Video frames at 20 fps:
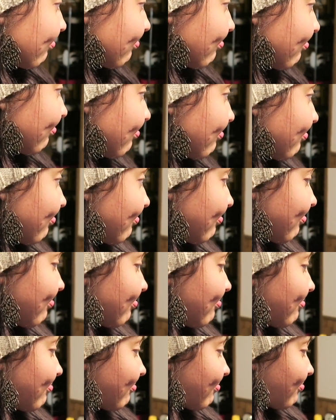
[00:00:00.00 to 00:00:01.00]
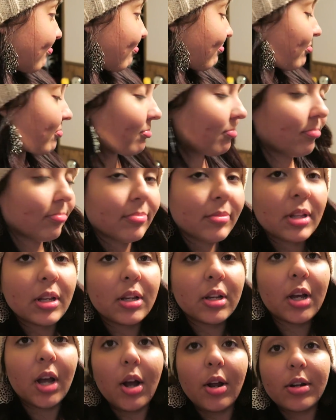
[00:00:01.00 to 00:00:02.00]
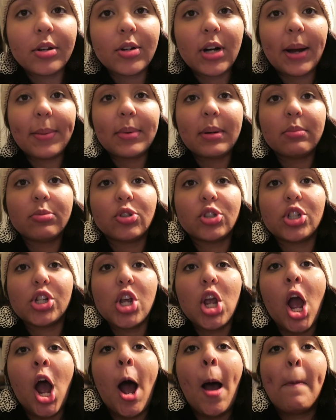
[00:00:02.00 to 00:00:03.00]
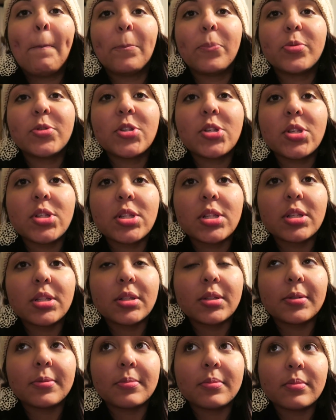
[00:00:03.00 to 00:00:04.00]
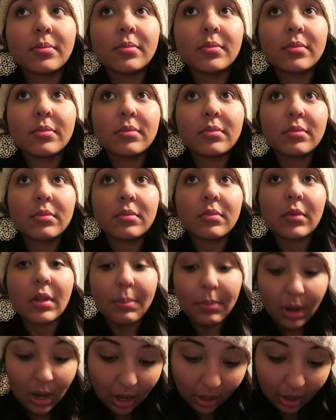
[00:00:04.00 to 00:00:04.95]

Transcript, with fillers: We'll grab them chips. Cody, grab them chips. Cody's in there talking, you grab them.